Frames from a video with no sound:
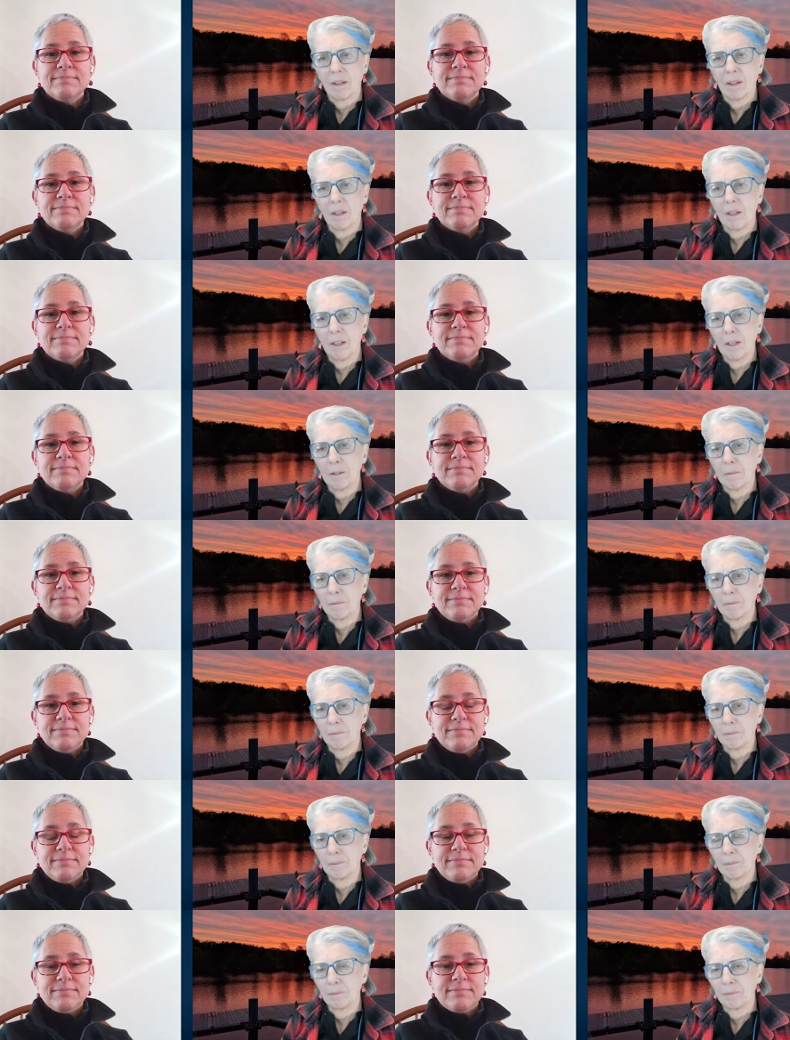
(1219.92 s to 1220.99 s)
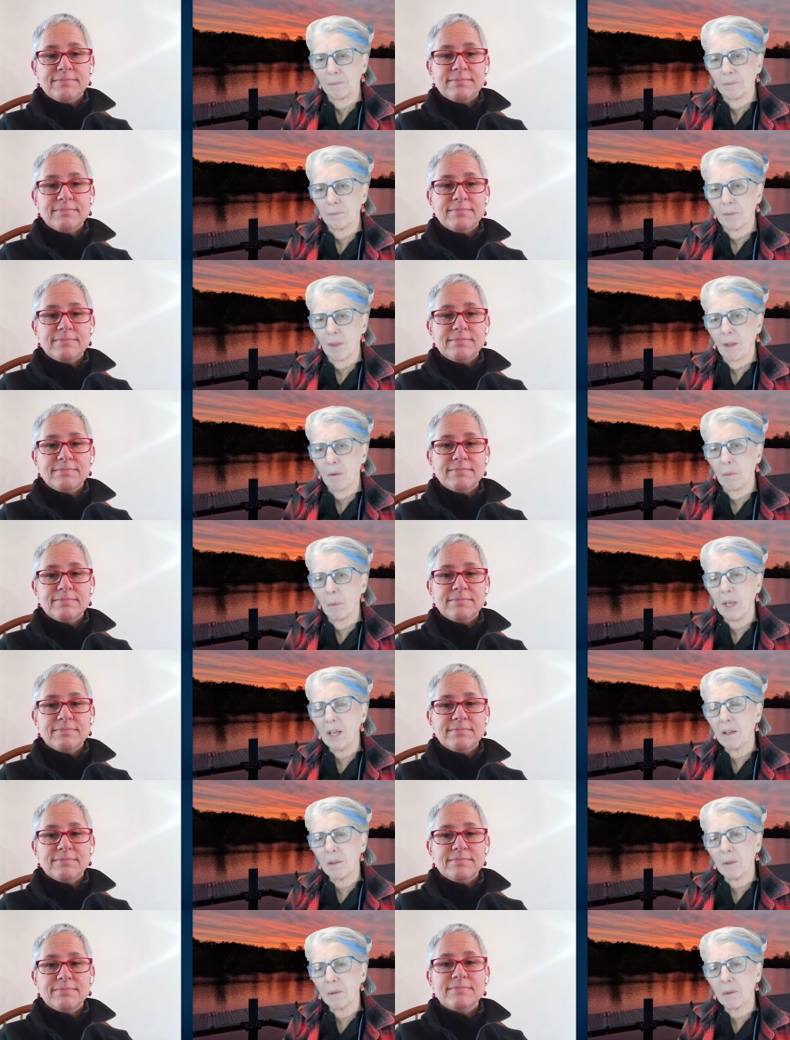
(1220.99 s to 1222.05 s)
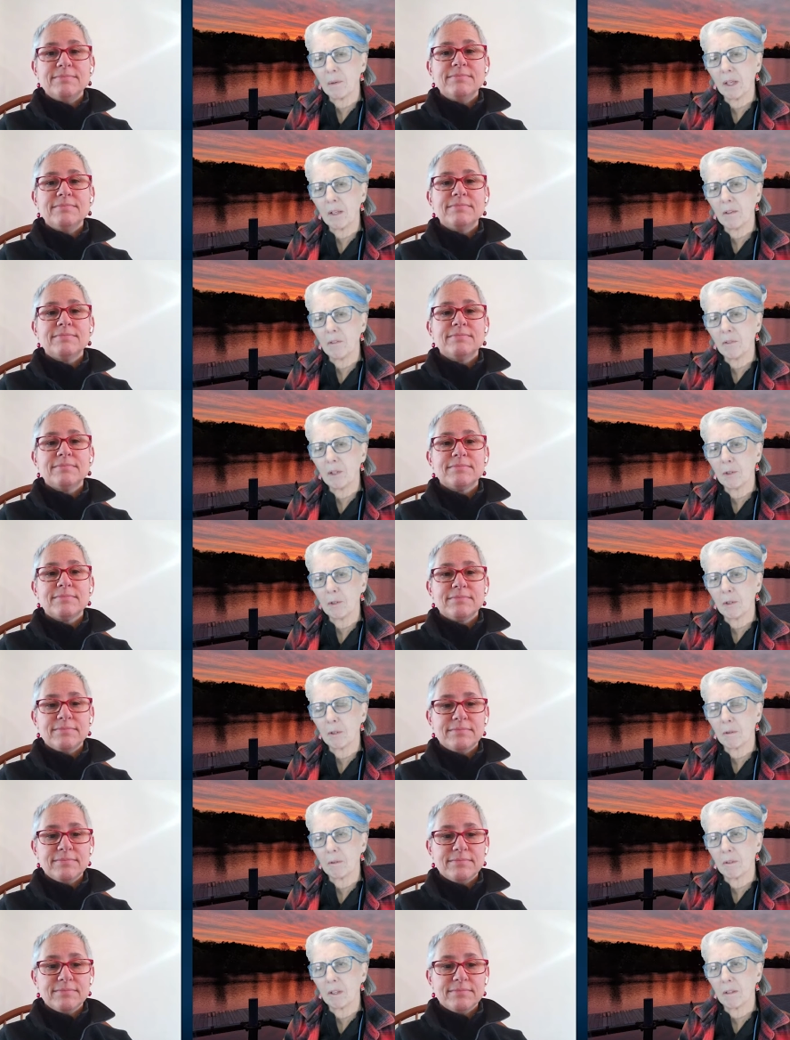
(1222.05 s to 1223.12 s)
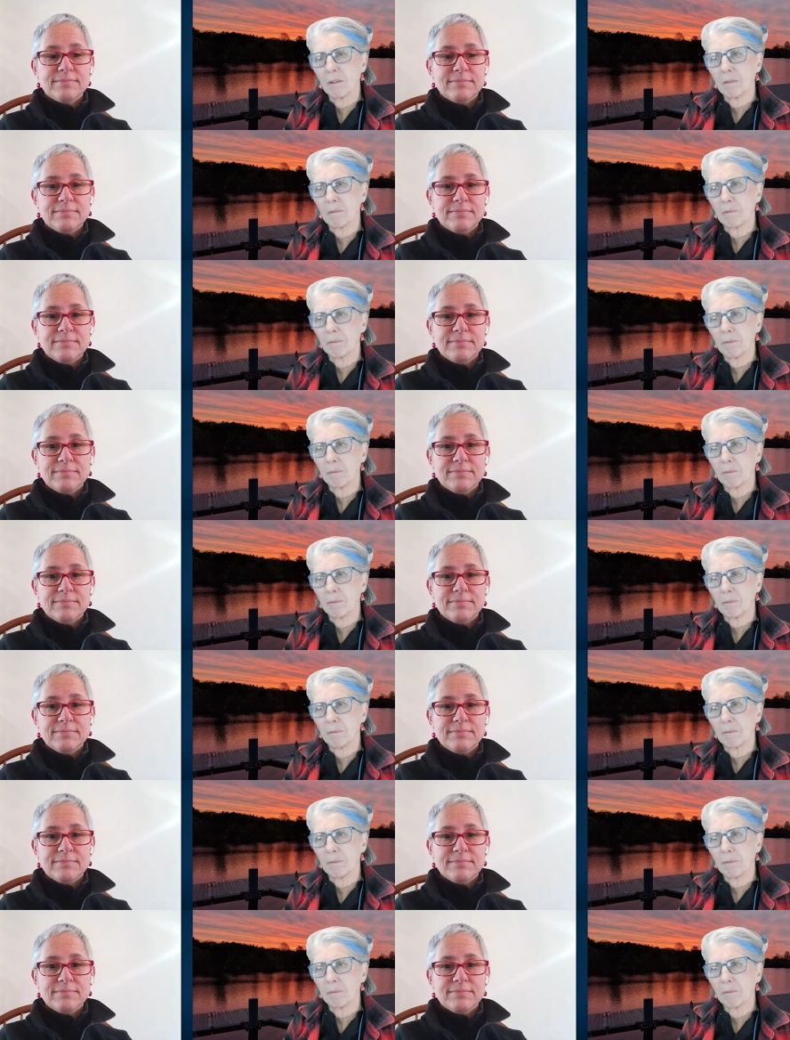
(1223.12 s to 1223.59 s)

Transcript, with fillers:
Speaker 1: Um, we interviewed a, a